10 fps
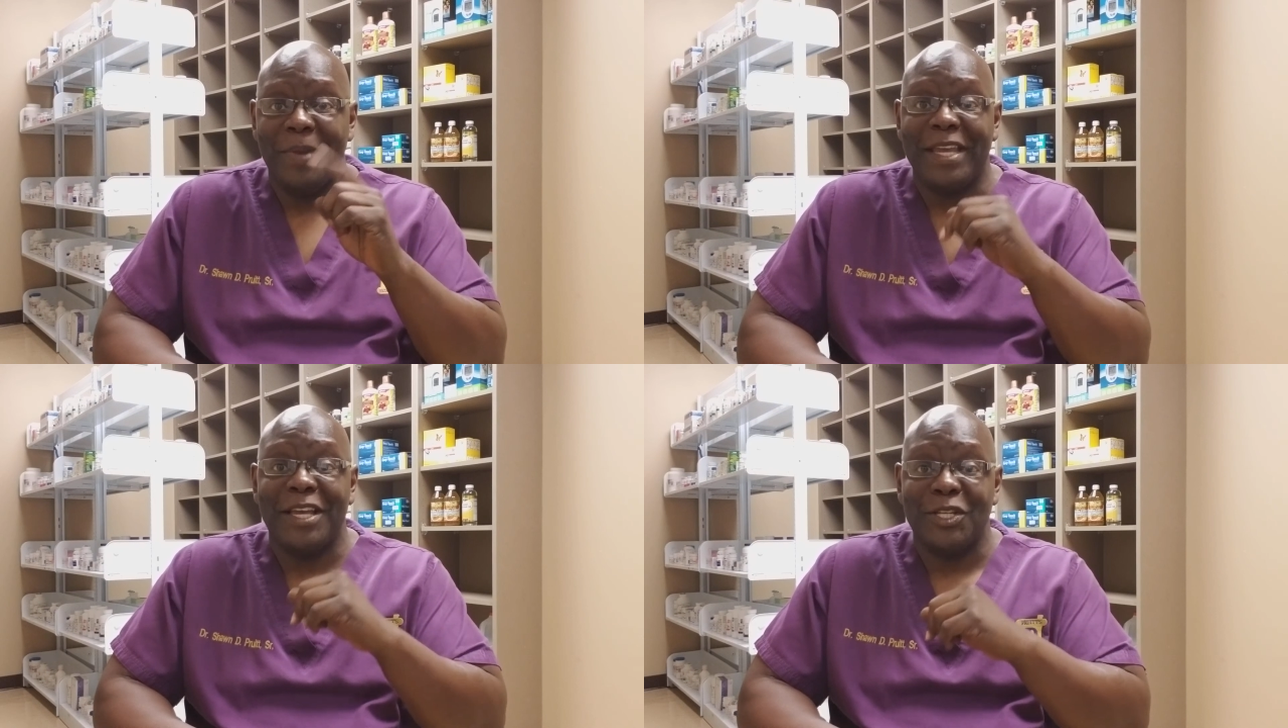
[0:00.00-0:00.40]

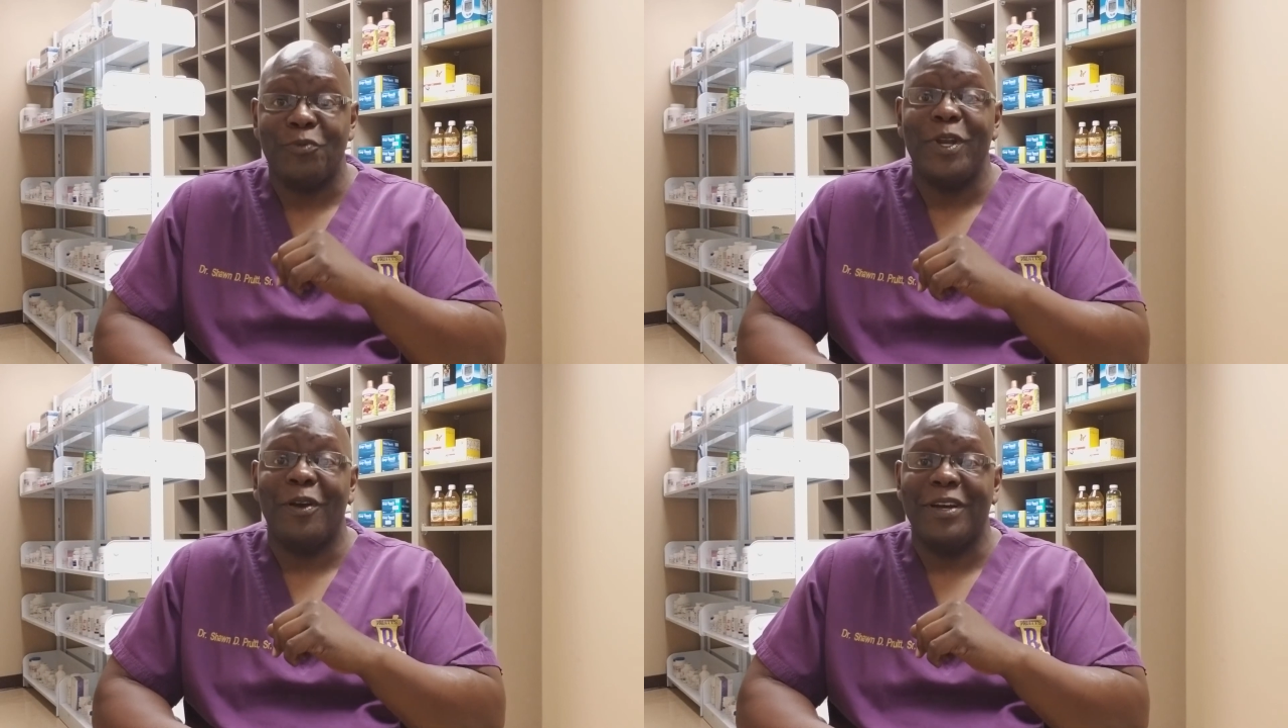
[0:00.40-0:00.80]
because
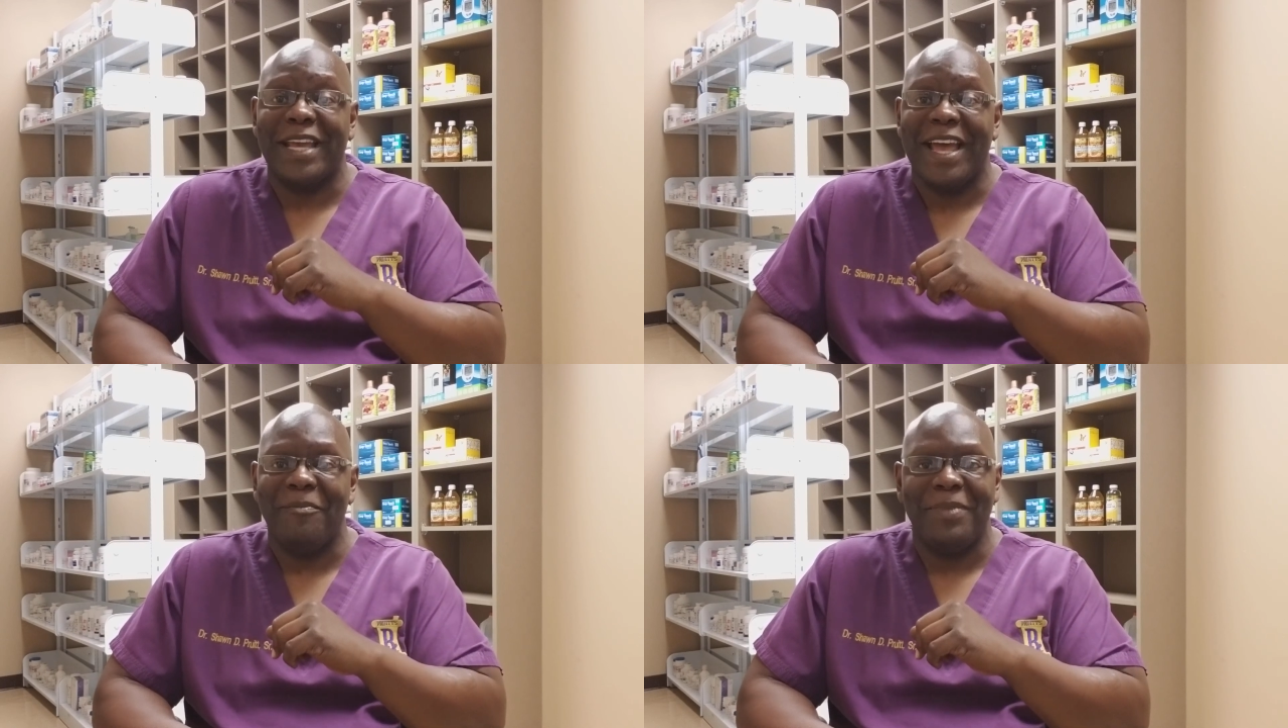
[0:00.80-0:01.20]
we are going to
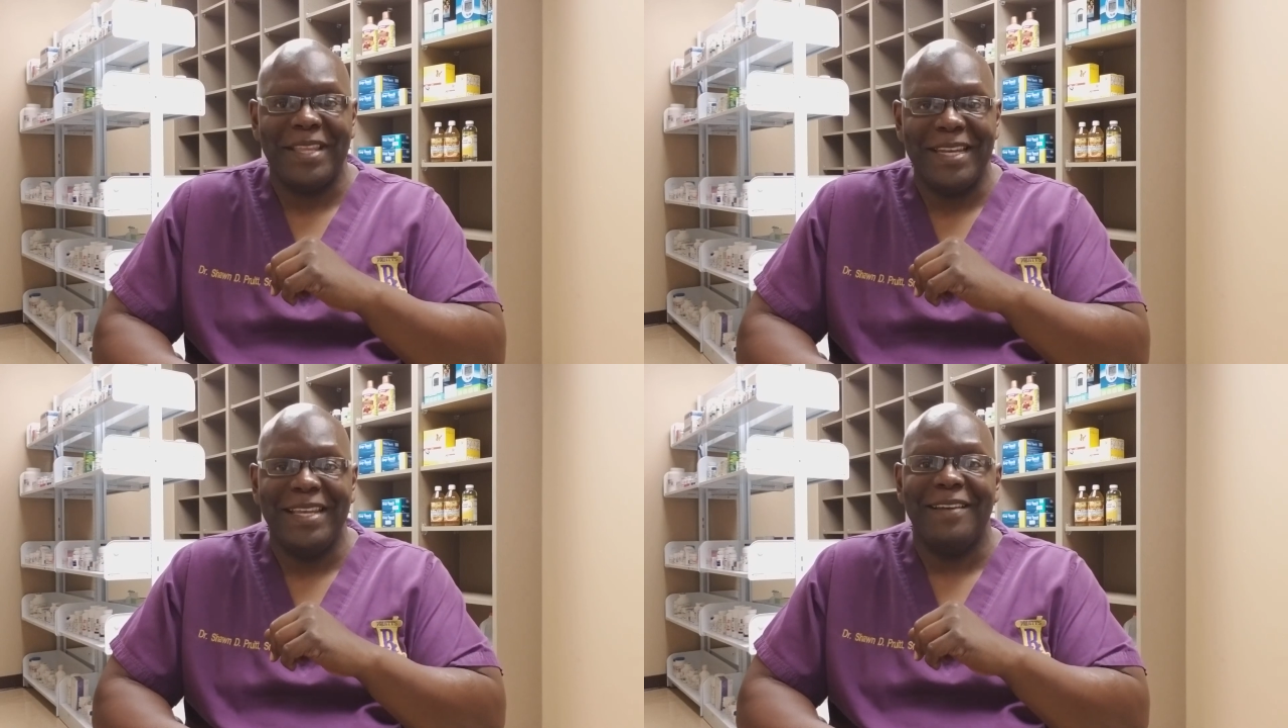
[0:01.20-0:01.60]
have
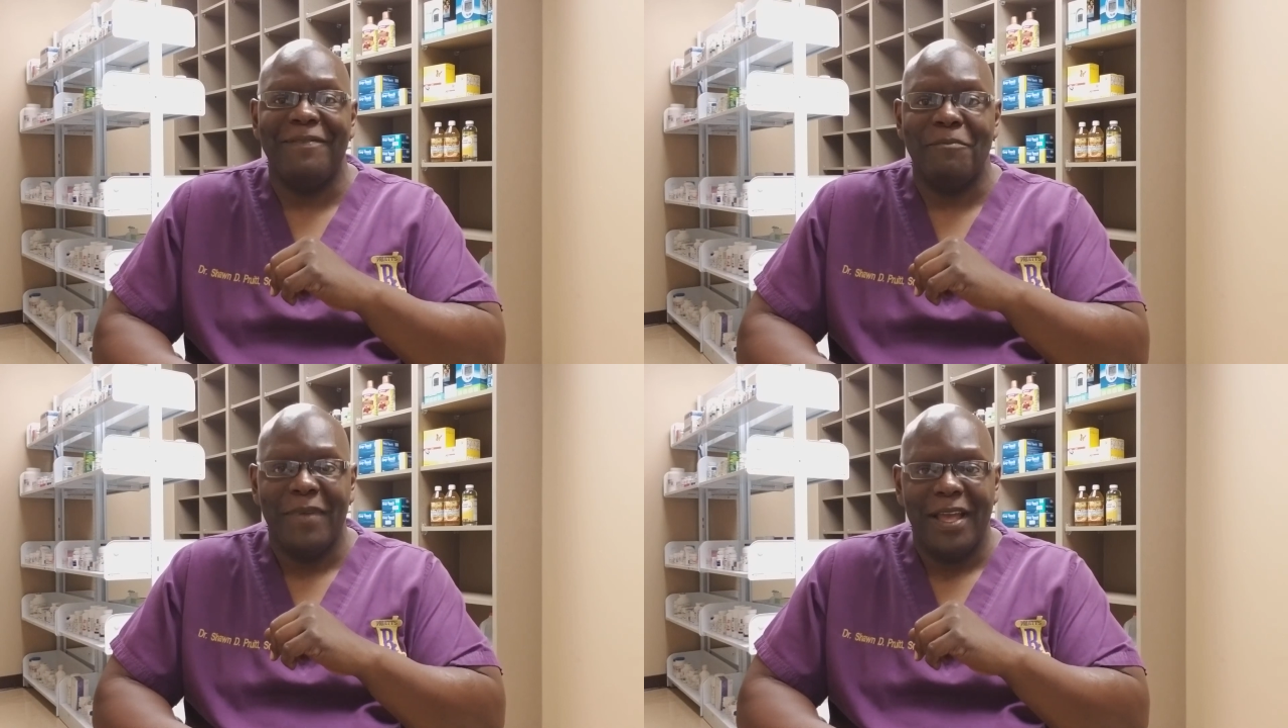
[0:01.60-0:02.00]
plenty
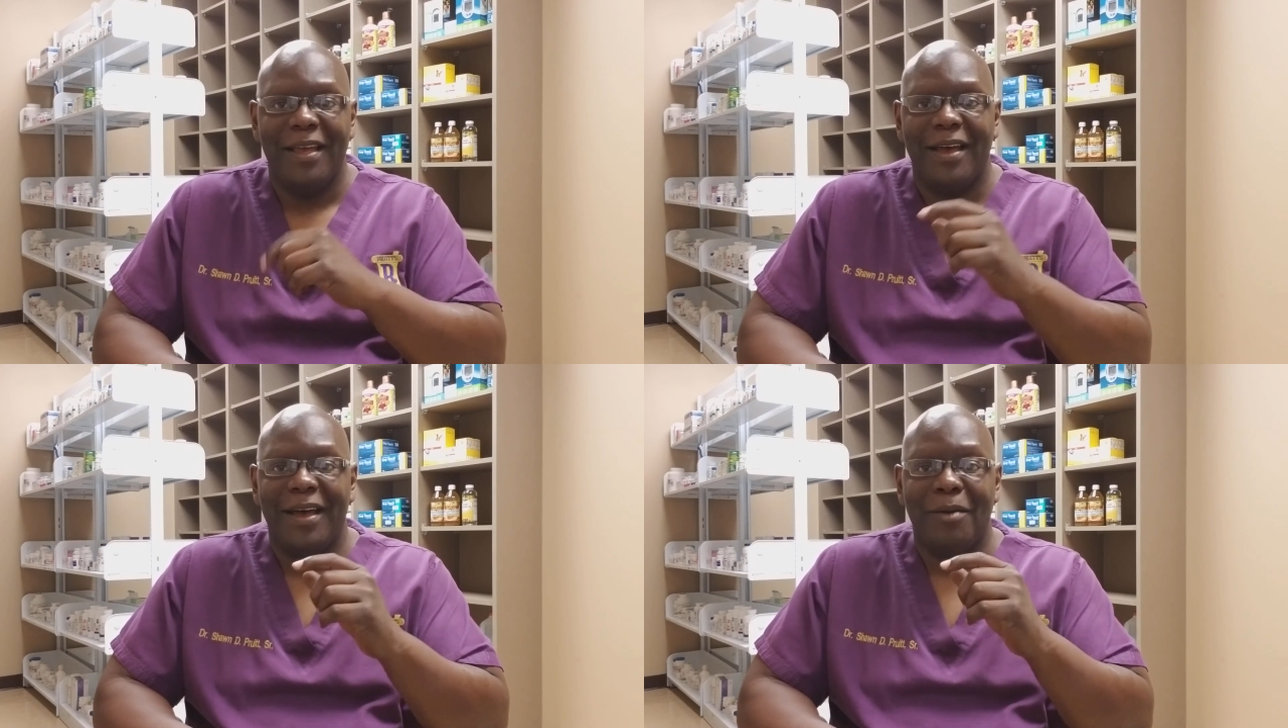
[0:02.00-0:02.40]

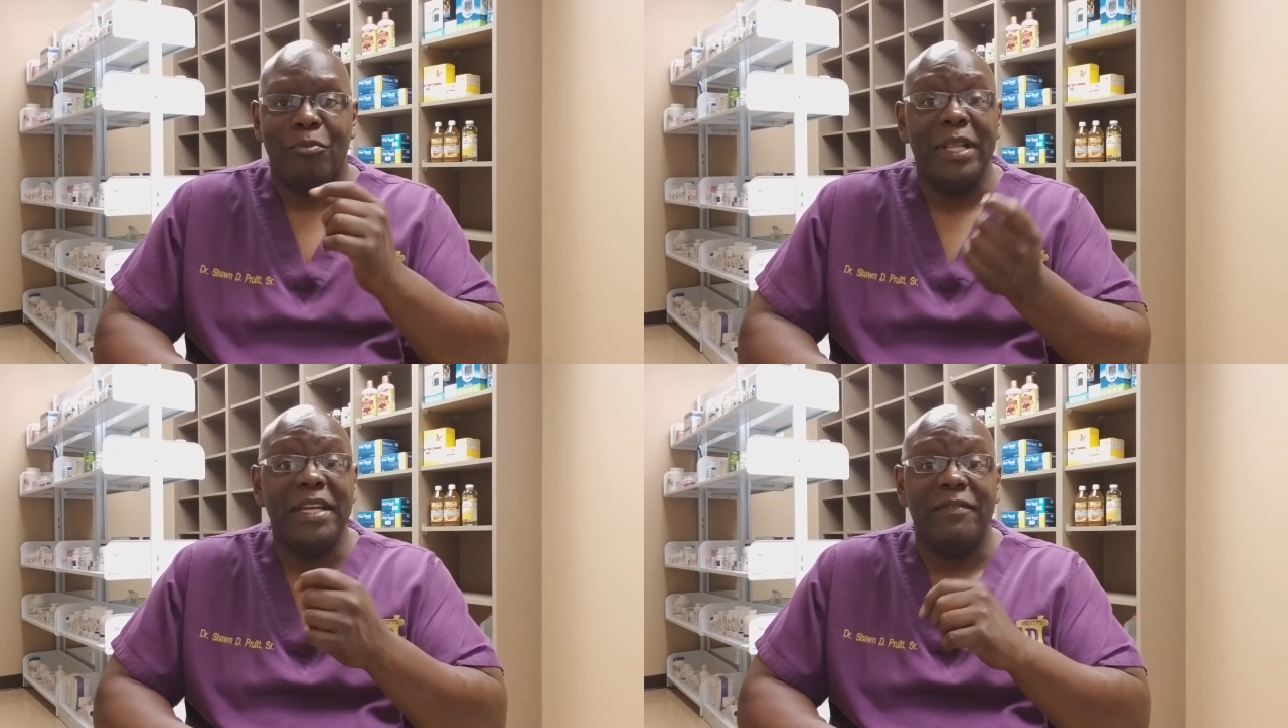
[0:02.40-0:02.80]

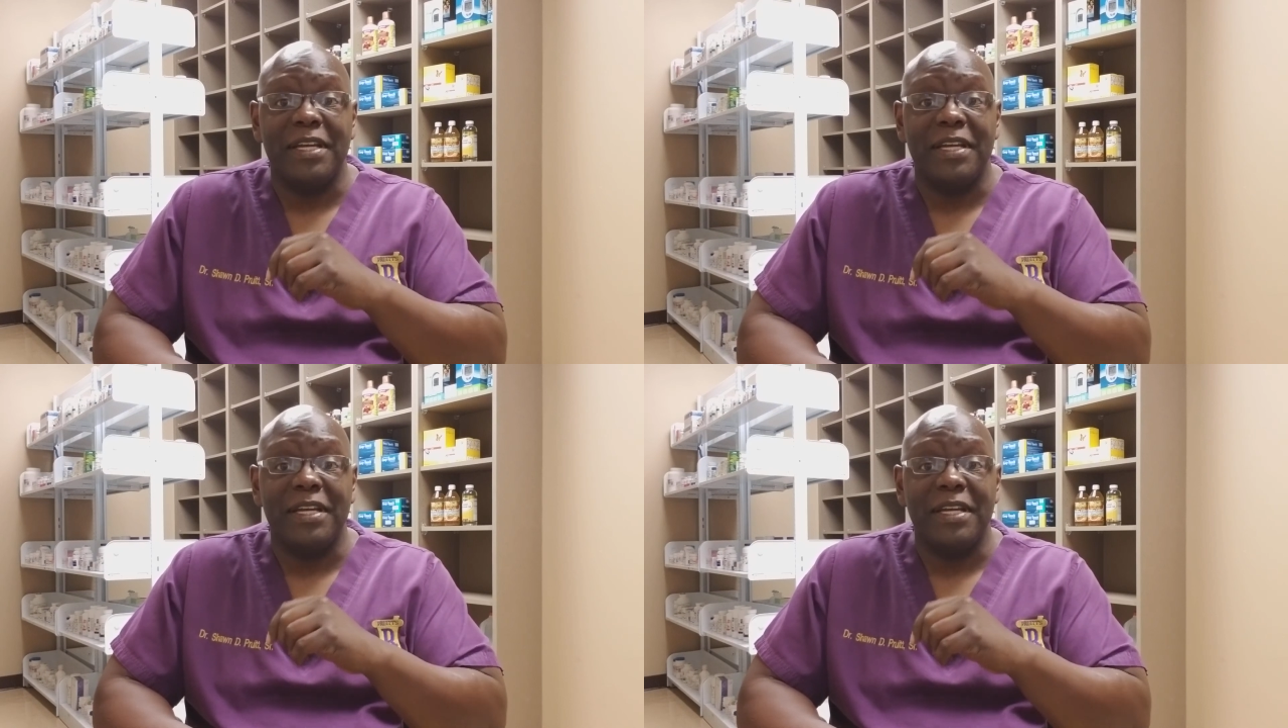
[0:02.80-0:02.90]
of